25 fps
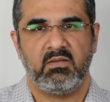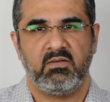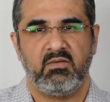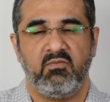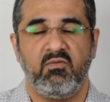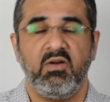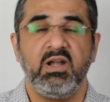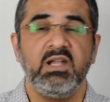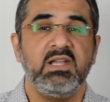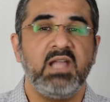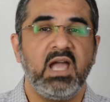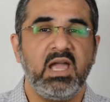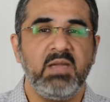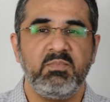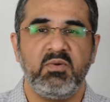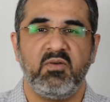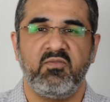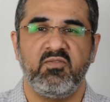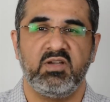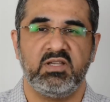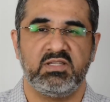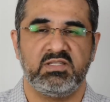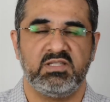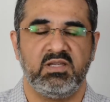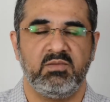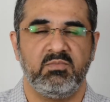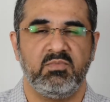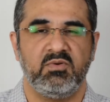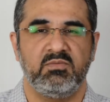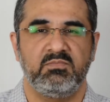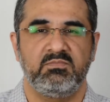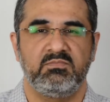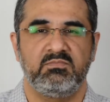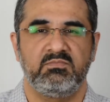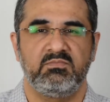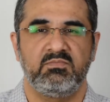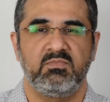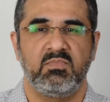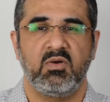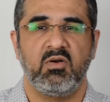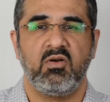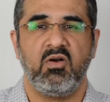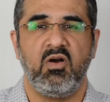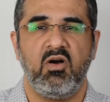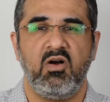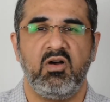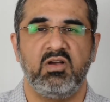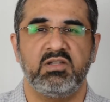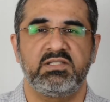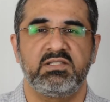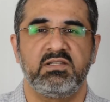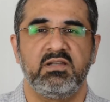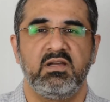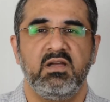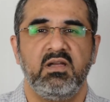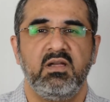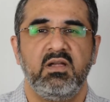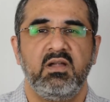What type of gazebo? Cost,